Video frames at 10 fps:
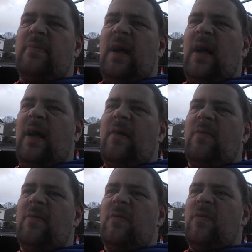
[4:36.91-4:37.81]
Uh,
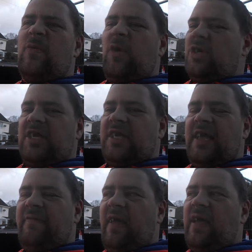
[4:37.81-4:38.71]
watching
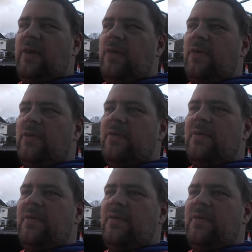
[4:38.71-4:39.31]
TV or